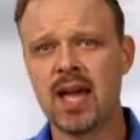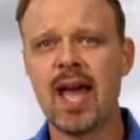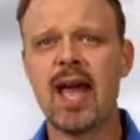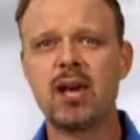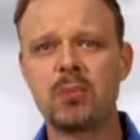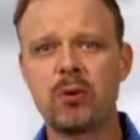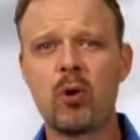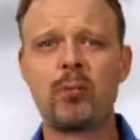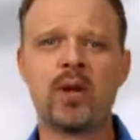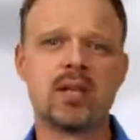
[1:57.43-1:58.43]
and
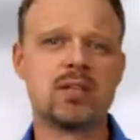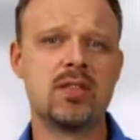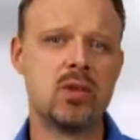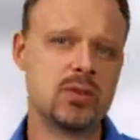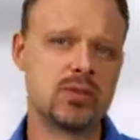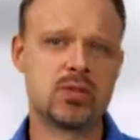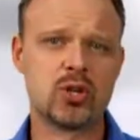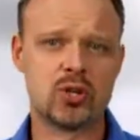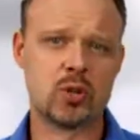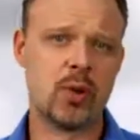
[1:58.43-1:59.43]
appropriate to the user's
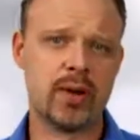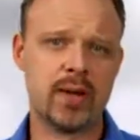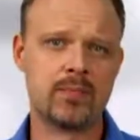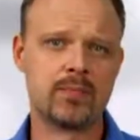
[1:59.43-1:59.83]
search query.